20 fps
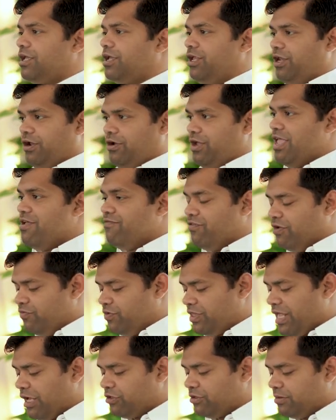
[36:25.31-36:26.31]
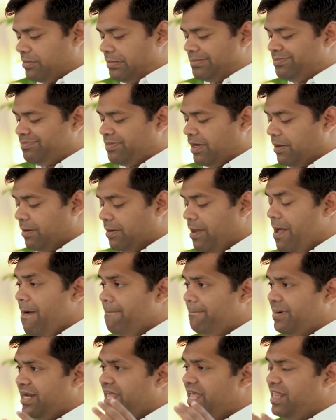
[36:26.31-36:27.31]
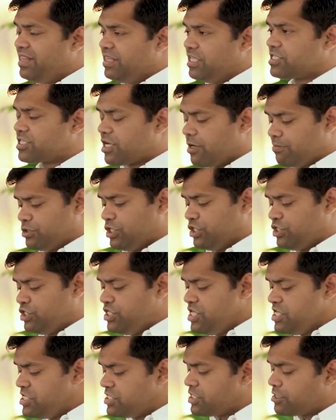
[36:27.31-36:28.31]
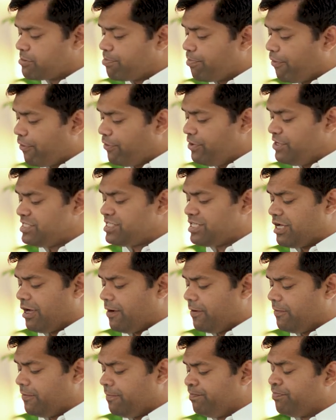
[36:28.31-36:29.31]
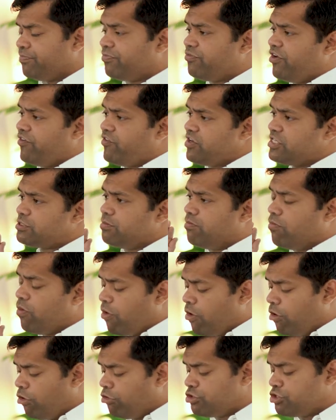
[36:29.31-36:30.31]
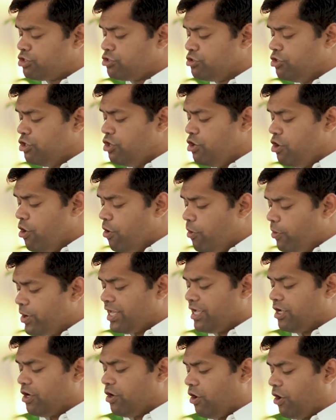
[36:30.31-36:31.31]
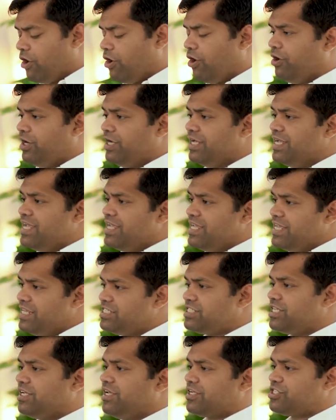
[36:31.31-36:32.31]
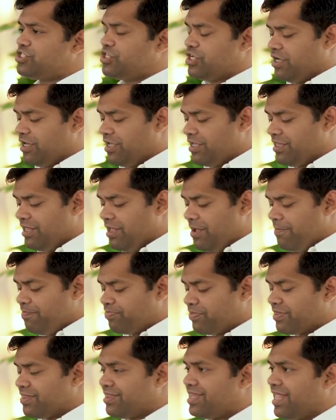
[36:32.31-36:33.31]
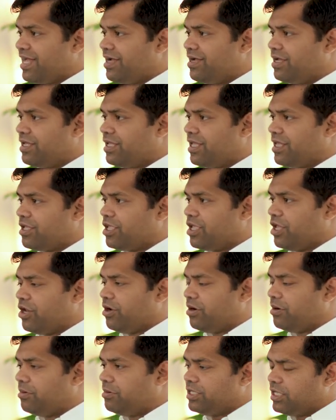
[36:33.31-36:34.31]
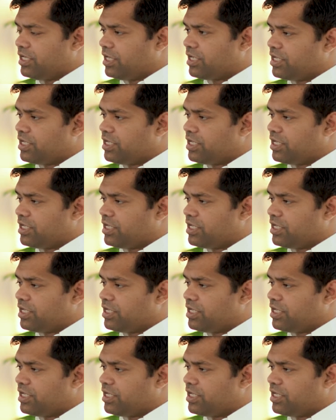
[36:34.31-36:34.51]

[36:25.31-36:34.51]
you know, even without the Bible. But in the scripture, Jesus points out there is more to knowing God intellectually. Uh, you know,